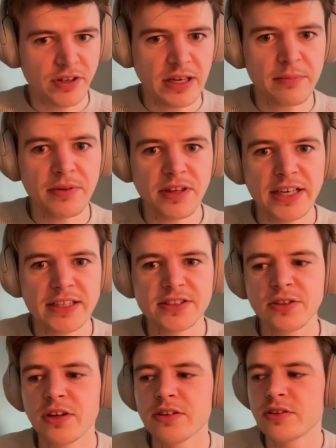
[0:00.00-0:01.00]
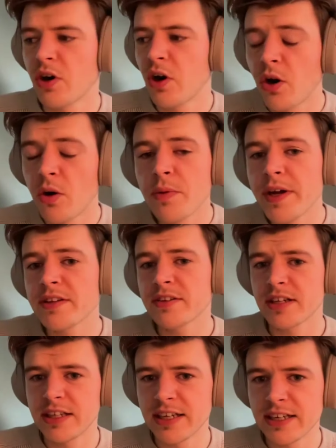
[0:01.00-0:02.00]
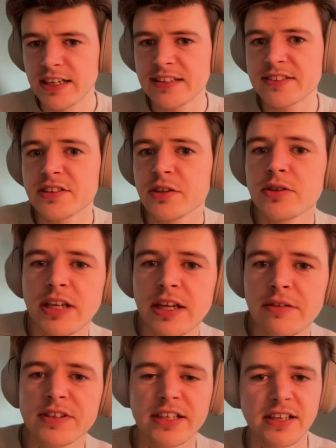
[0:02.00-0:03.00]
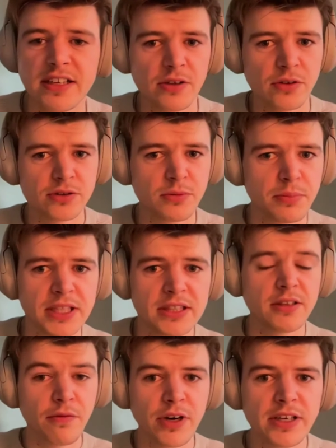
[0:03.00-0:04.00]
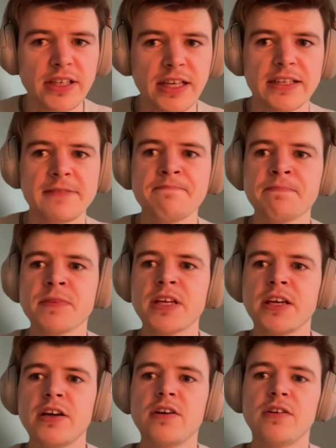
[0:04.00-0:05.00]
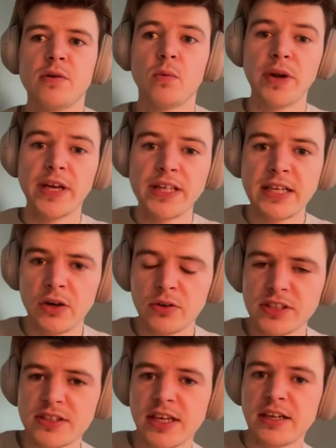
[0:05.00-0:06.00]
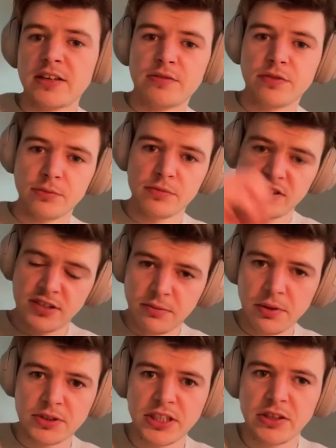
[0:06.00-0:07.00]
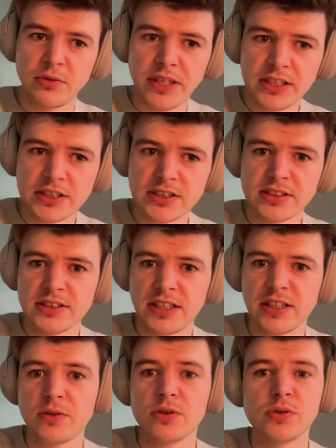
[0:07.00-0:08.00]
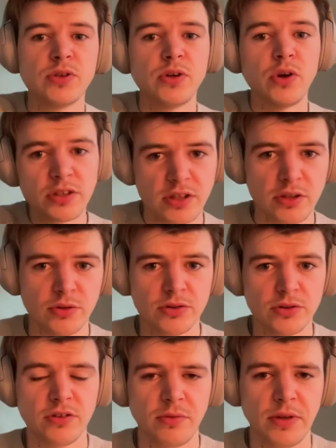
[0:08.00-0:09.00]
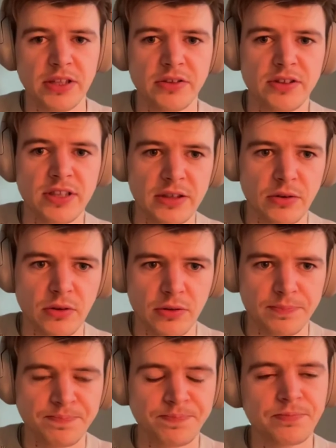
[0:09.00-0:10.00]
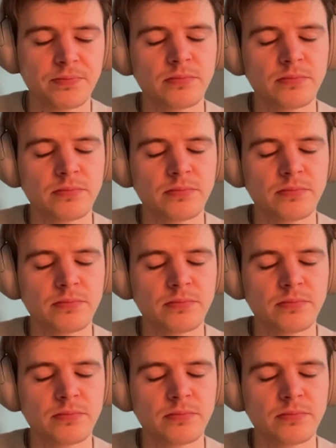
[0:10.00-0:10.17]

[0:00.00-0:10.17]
for example, there is not always a clear classic security level, that can also be different. And we now decided from the CBOM generation side to not include those values at all.